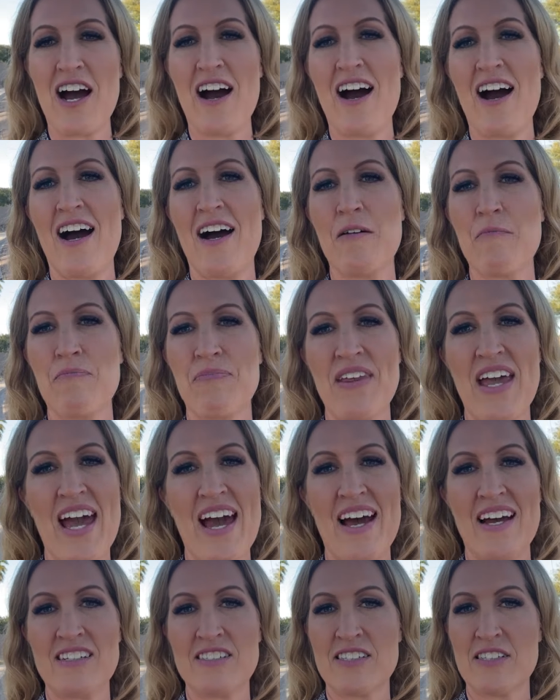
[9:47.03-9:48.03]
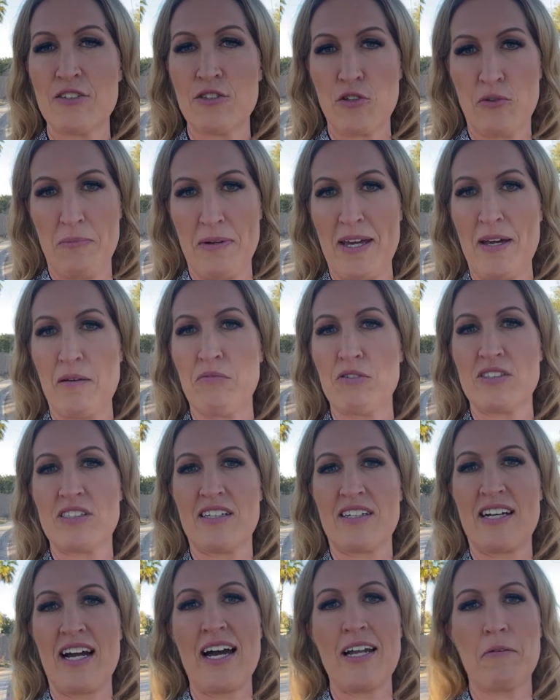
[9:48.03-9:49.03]
and you'll be able
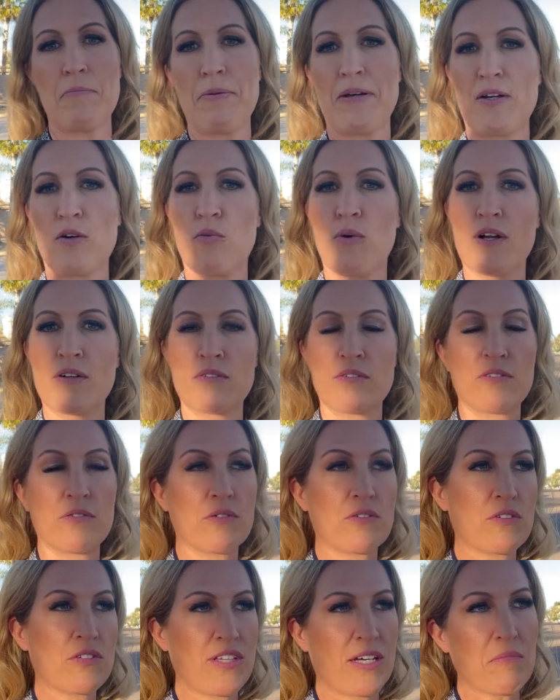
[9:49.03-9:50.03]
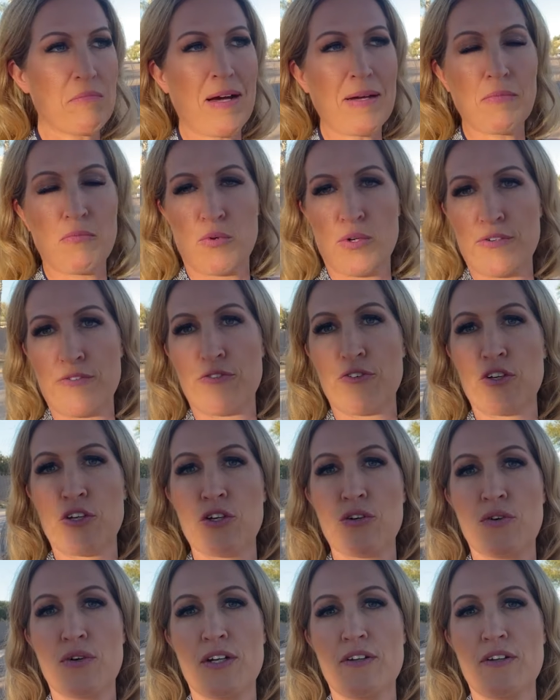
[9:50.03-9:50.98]
to kind of pick one that might work for you.